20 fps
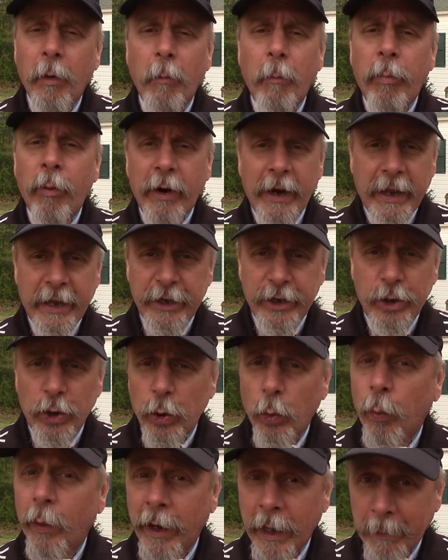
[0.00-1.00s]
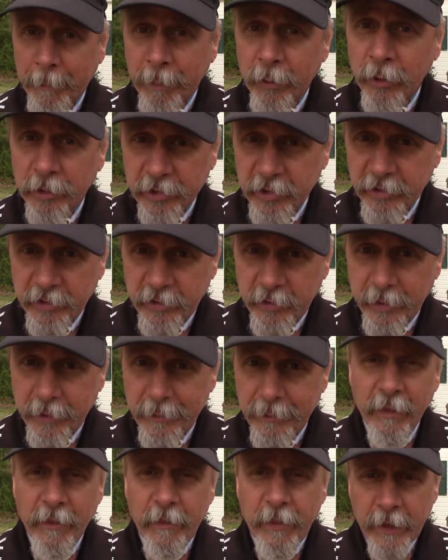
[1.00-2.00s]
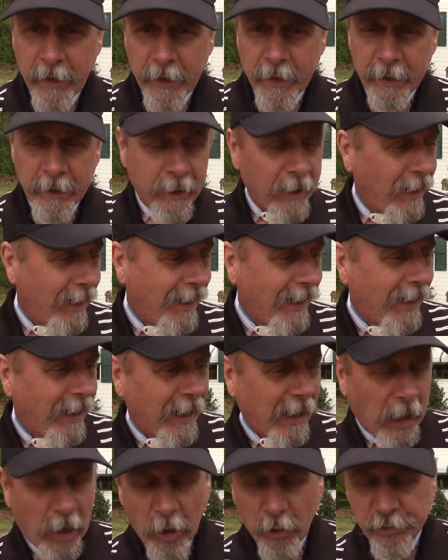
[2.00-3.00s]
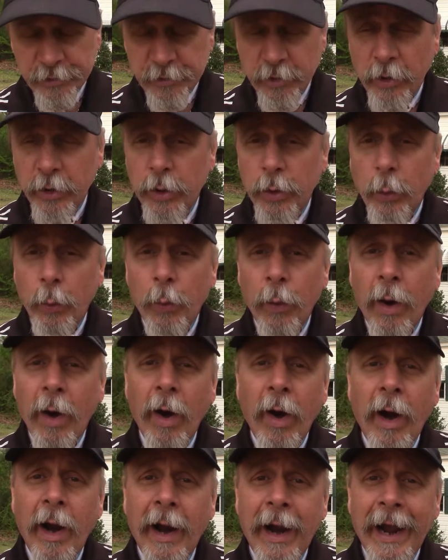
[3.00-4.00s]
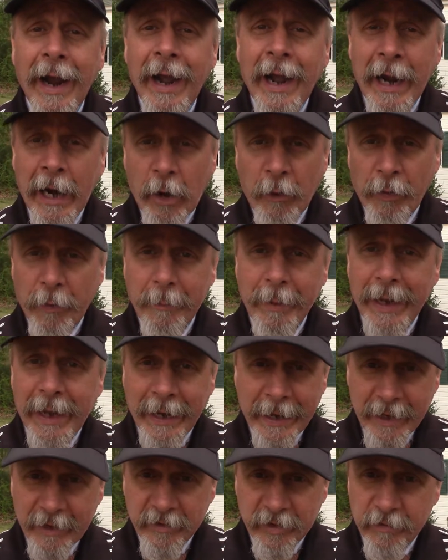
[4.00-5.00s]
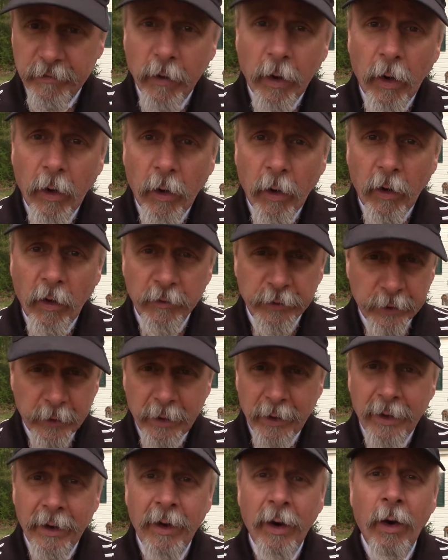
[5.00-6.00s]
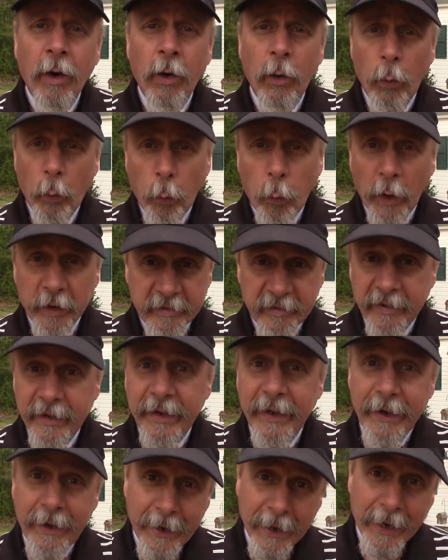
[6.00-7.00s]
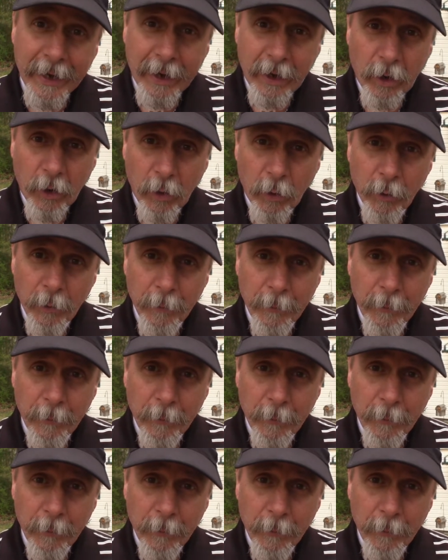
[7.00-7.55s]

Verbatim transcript: brand new when I purchased it. Then I'll show you how the bag has evolved, what's in it now.